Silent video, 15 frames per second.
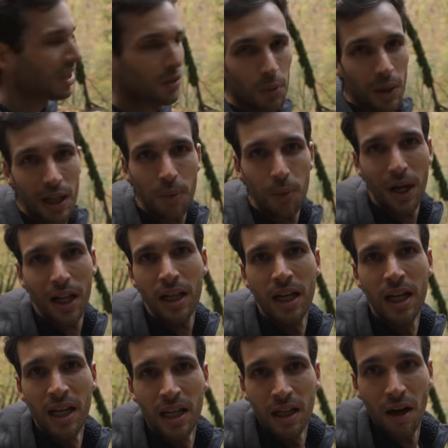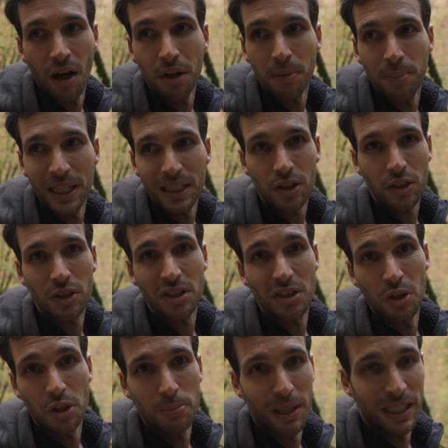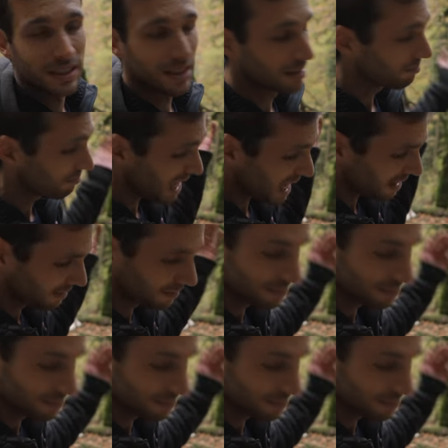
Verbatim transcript: out really well on pictures, those places. Eh